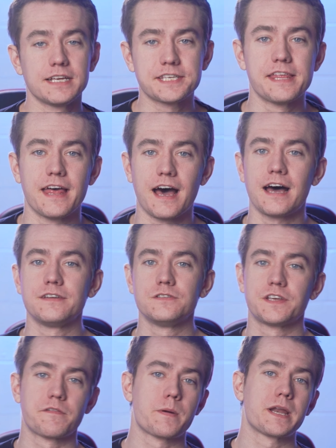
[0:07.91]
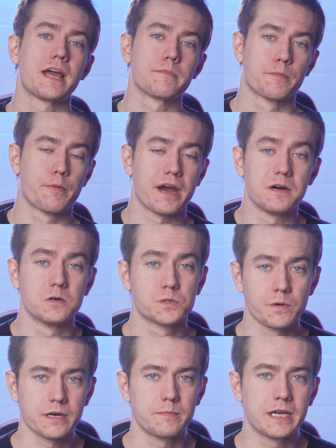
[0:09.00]
Let's get in the hot news, everybody. I'm your Brett
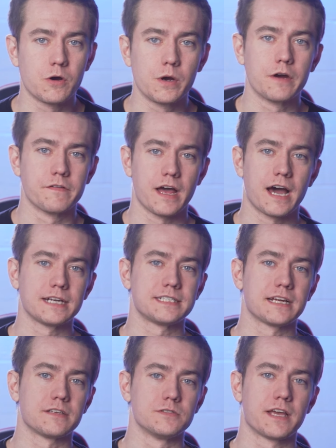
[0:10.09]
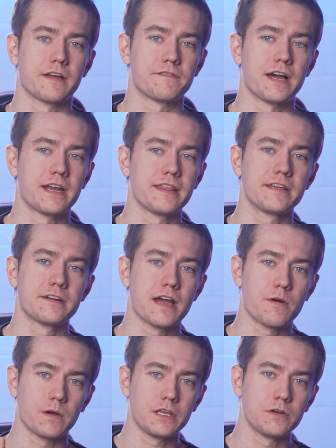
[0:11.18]
host. We're going to be going over the hottest tech news I can find on the
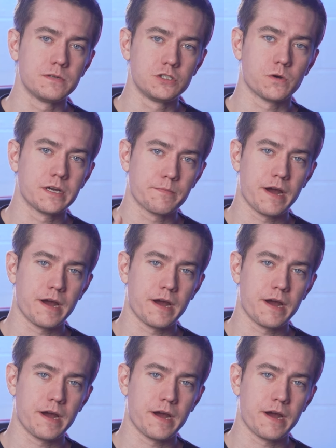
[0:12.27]
internet while you enjoy your